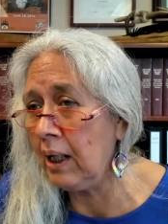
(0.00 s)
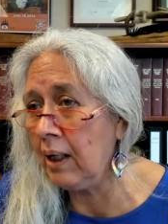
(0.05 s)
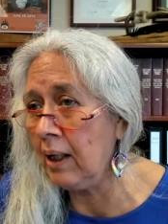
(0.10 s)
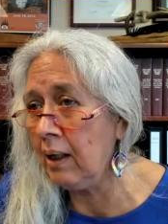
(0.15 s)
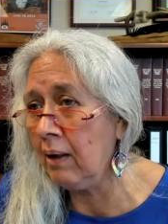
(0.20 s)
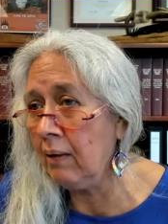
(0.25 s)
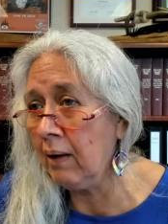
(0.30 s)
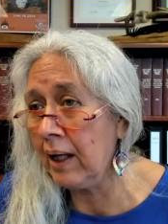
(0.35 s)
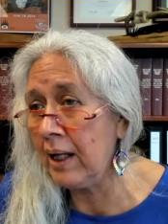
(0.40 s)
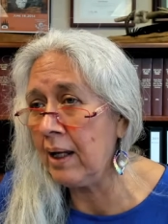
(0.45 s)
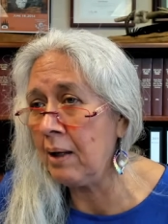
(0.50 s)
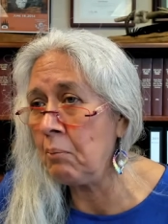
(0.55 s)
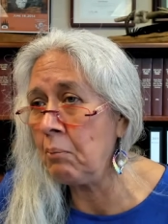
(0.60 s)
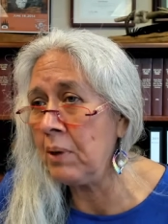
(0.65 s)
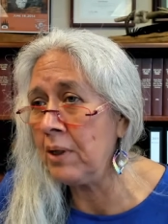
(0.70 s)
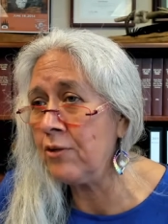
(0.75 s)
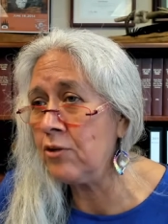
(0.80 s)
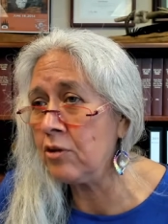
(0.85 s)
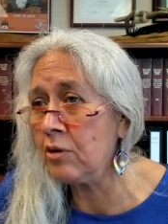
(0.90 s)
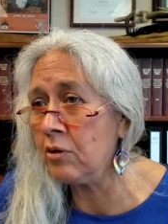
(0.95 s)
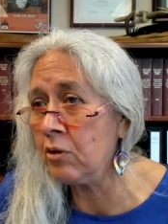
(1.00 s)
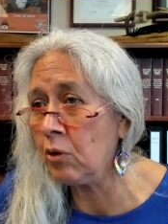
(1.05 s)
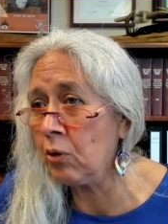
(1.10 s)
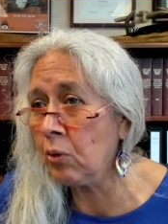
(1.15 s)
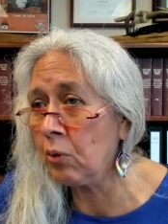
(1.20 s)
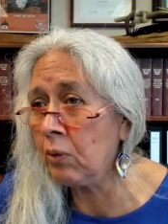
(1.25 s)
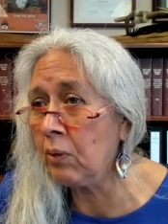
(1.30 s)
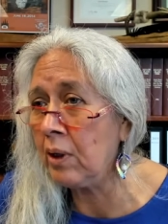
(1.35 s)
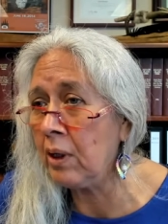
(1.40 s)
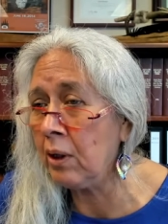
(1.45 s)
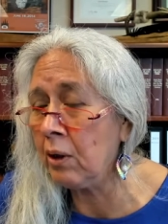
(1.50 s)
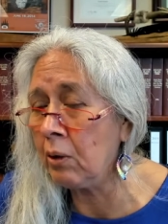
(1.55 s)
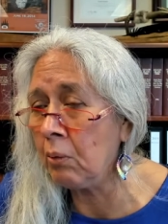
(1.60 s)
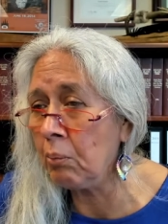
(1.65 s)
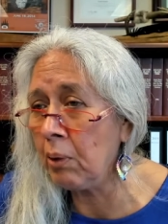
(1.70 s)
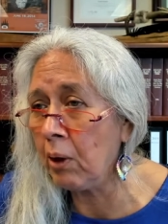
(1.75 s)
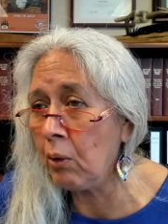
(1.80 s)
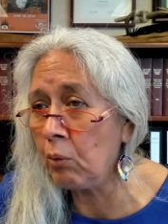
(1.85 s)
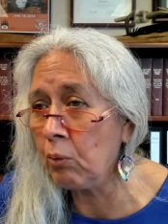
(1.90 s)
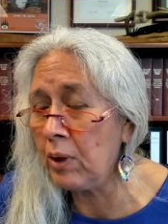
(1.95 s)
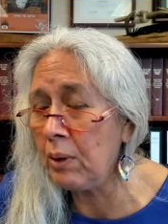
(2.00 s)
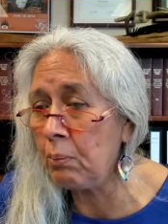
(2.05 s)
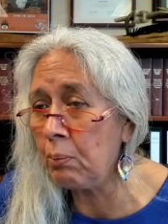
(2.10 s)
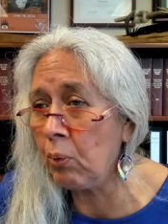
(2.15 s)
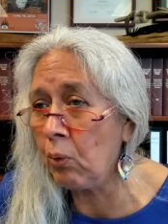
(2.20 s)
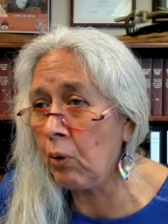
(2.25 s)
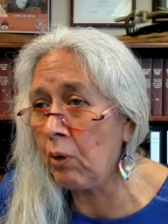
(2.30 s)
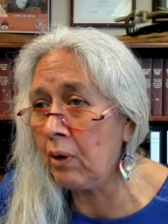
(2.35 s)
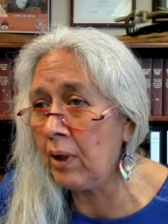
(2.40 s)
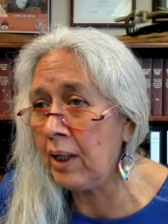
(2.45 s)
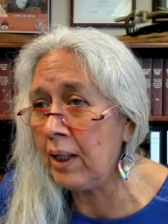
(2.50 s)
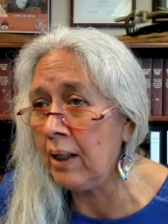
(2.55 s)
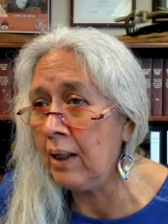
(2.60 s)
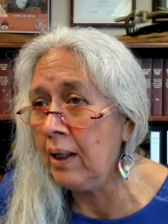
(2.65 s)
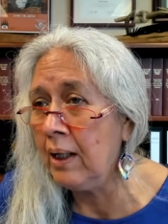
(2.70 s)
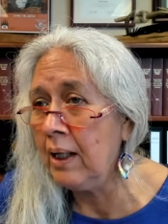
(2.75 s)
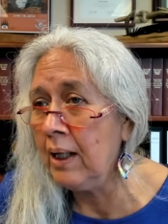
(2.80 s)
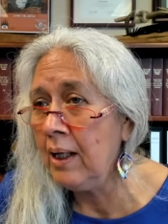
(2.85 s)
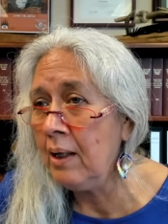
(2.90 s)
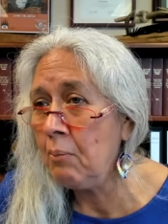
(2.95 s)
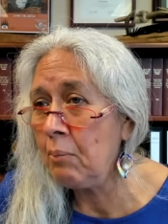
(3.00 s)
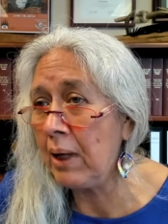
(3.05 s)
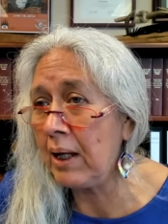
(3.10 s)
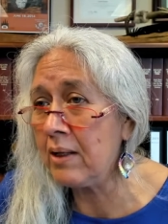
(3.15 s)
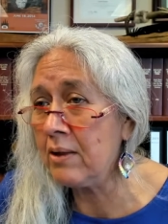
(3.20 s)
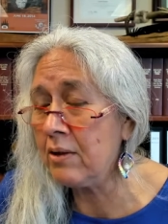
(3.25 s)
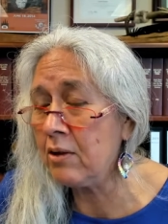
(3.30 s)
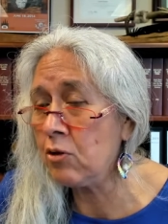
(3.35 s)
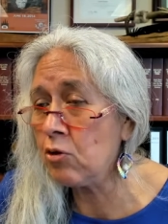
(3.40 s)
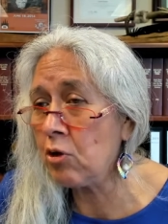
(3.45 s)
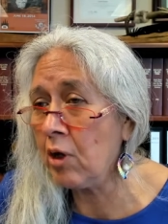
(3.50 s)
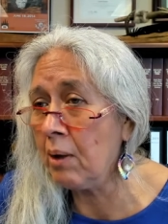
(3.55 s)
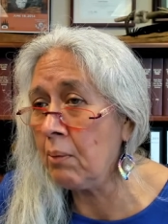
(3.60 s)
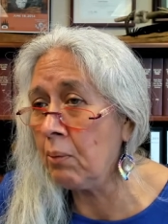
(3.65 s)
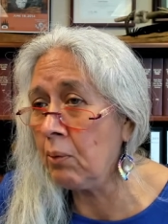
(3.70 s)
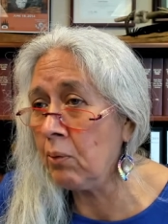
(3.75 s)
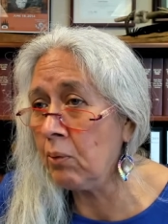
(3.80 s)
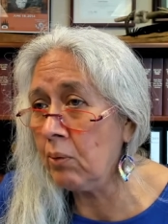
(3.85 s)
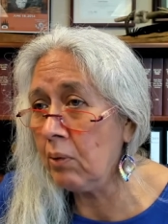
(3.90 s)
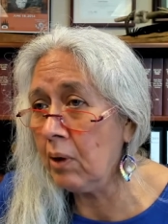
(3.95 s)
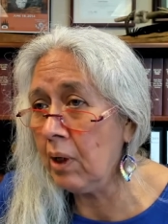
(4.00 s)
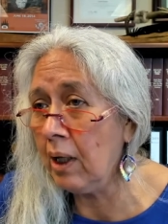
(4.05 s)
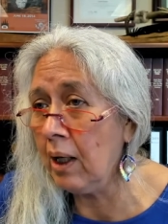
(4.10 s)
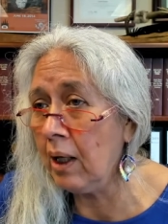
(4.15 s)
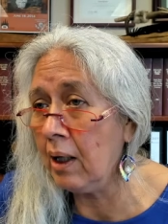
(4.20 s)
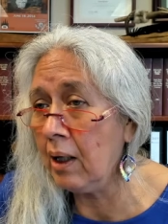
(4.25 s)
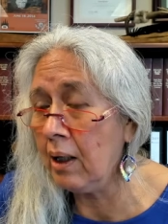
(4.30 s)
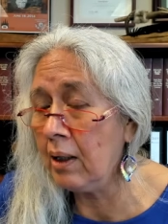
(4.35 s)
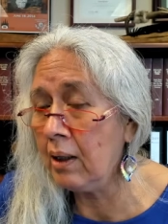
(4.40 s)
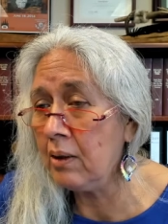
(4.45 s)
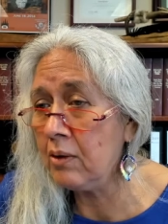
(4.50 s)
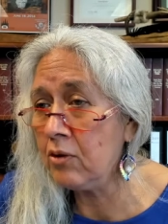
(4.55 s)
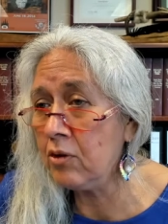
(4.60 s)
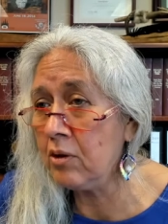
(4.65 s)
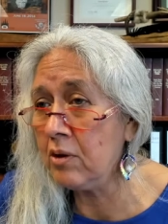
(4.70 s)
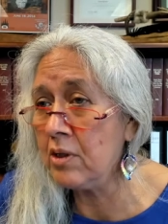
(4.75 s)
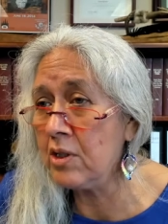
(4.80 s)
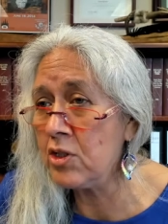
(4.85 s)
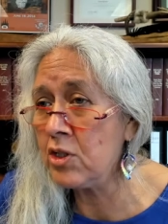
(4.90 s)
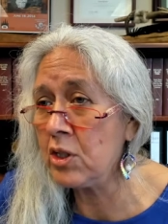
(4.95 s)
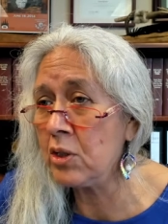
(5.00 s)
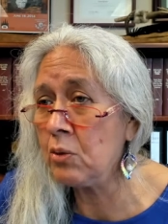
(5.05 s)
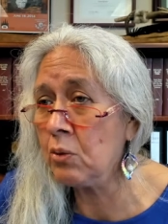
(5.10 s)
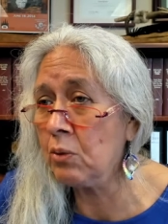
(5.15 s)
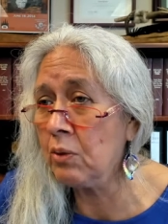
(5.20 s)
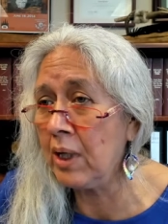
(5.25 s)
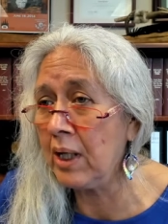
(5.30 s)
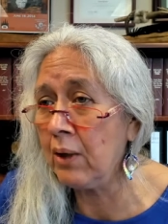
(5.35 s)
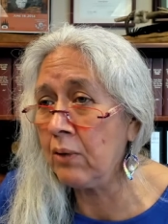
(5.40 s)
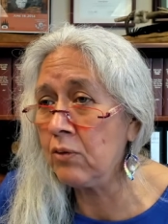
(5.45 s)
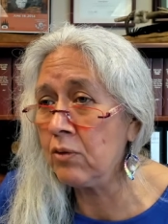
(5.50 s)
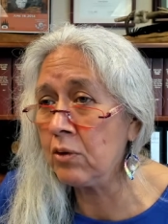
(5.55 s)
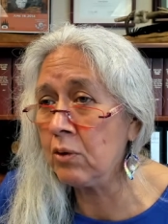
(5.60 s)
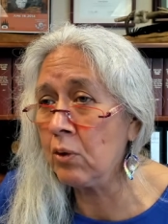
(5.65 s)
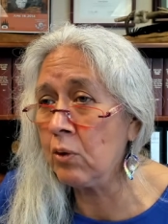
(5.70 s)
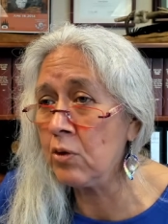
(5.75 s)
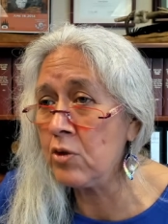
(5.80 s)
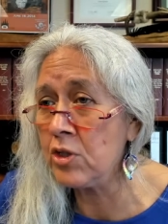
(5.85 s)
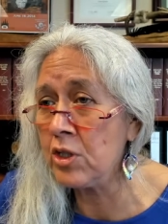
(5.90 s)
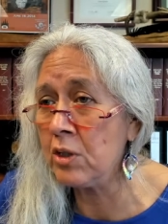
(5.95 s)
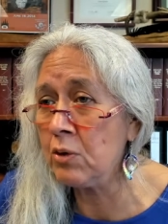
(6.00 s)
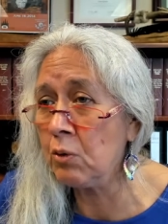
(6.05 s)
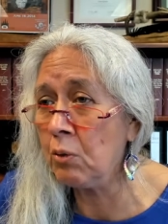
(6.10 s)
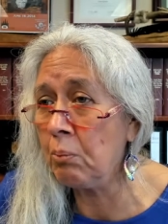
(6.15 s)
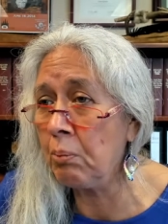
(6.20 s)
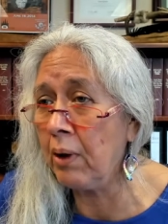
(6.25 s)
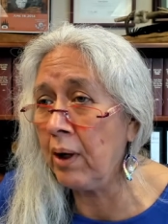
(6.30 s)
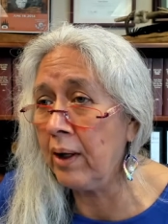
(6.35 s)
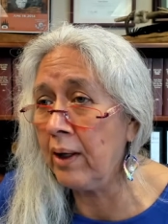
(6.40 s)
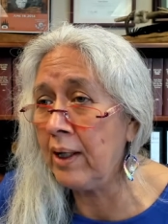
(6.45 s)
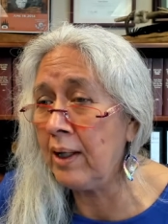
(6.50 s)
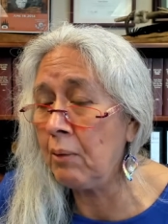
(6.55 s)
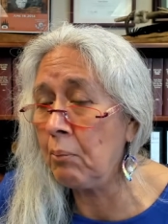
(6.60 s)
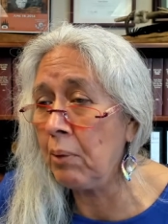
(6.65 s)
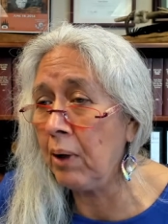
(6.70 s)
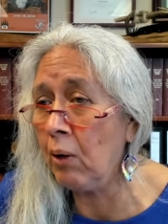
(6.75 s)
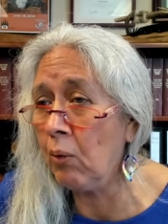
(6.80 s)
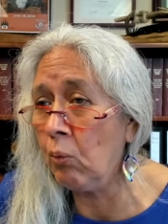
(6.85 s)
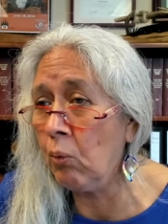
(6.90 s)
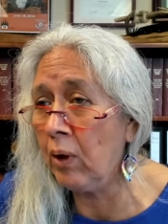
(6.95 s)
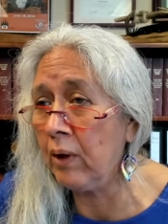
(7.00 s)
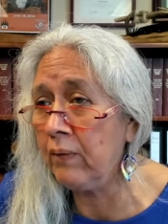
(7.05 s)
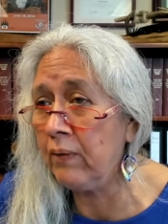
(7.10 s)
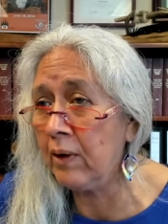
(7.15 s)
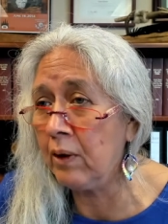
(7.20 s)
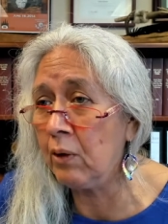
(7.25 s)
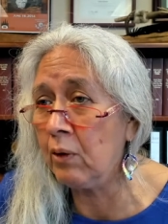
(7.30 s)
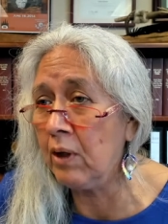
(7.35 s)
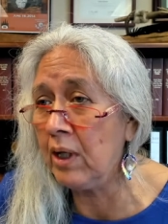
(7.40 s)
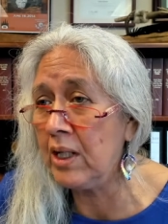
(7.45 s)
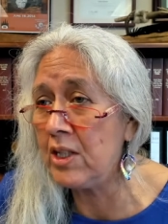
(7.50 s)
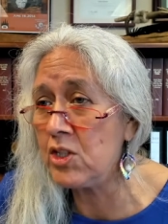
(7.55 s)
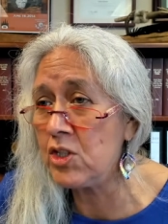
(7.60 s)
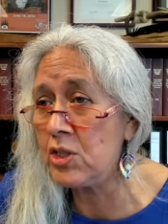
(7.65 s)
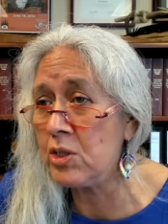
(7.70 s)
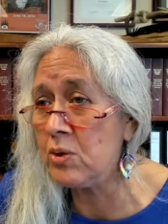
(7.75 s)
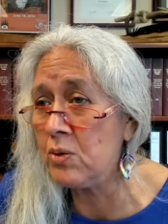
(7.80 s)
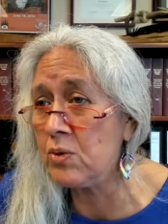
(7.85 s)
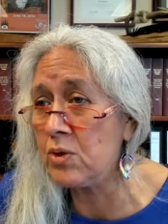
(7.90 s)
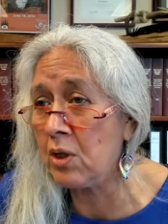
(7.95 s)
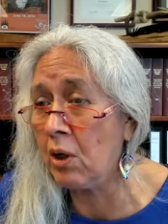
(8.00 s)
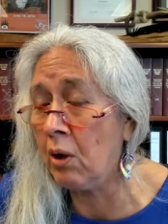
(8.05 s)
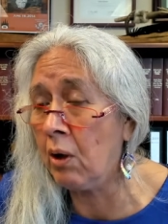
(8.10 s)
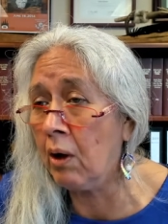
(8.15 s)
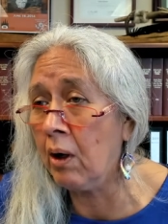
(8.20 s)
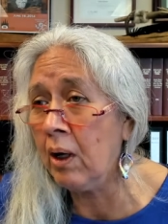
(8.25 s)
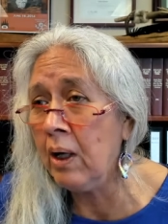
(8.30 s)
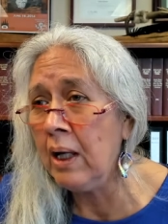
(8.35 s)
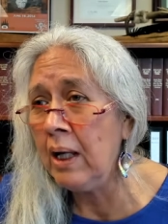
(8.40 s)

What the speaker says: like I mentioned earlier about reporting back to tribal, to the general council or general body about what their issues are.